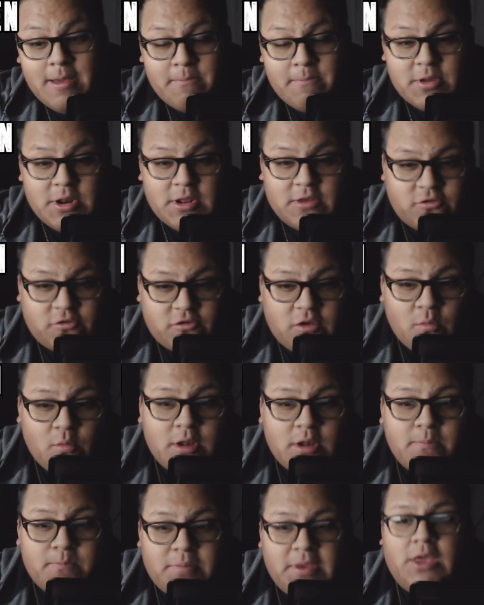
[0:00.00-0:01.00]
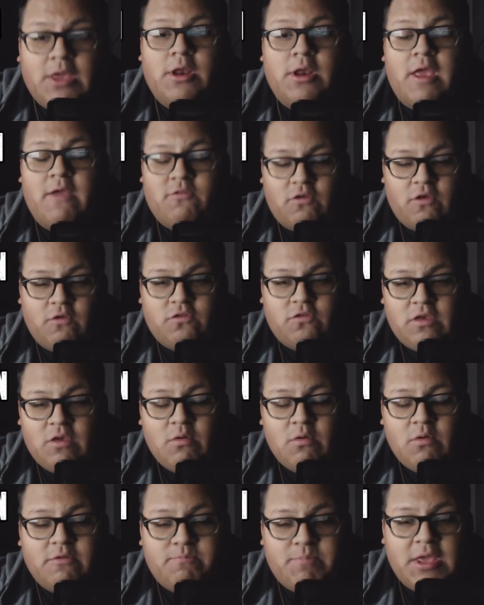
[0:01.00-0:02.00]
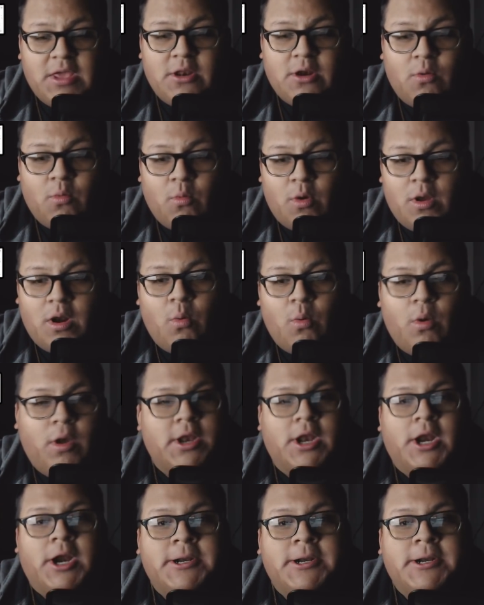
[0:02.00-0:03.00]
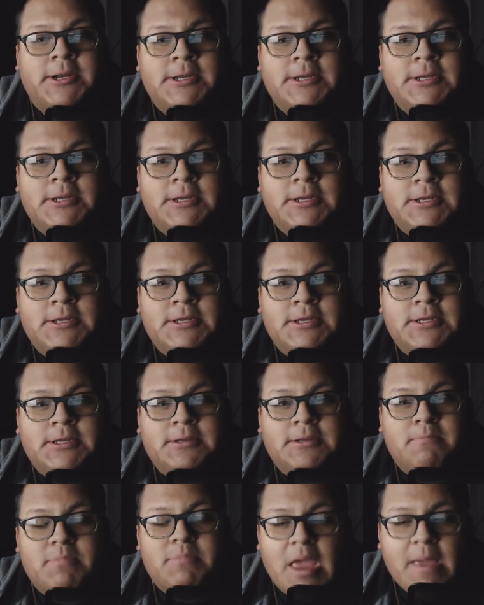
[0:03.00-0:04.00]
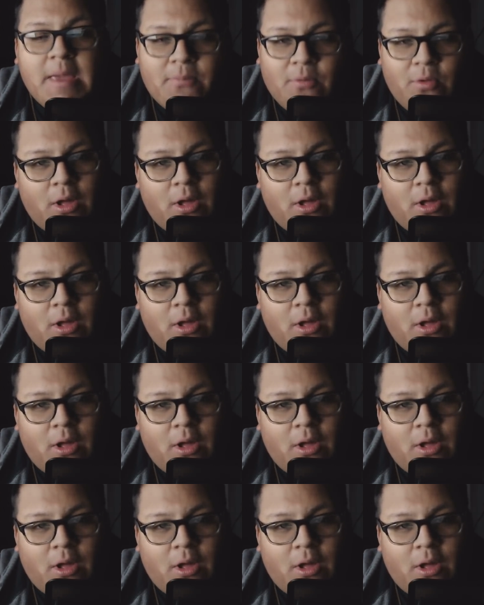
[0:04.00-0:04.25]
But if she wouldn't be in, if she would have beaten her one-on-one here, people